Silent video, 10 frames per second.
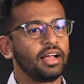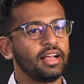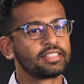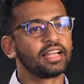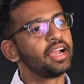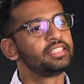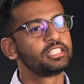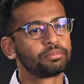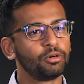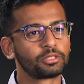As an IT
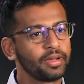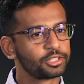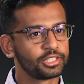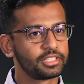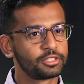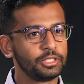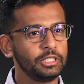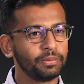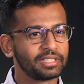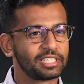support specialist,
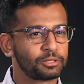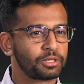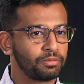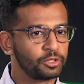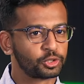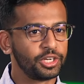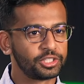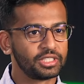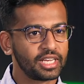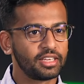doing systems
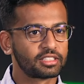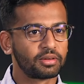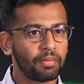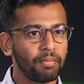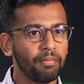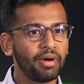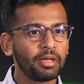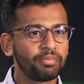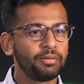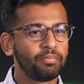administration tasks
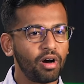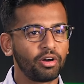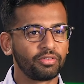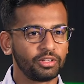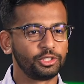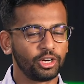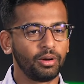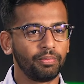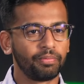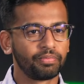might be part of the job.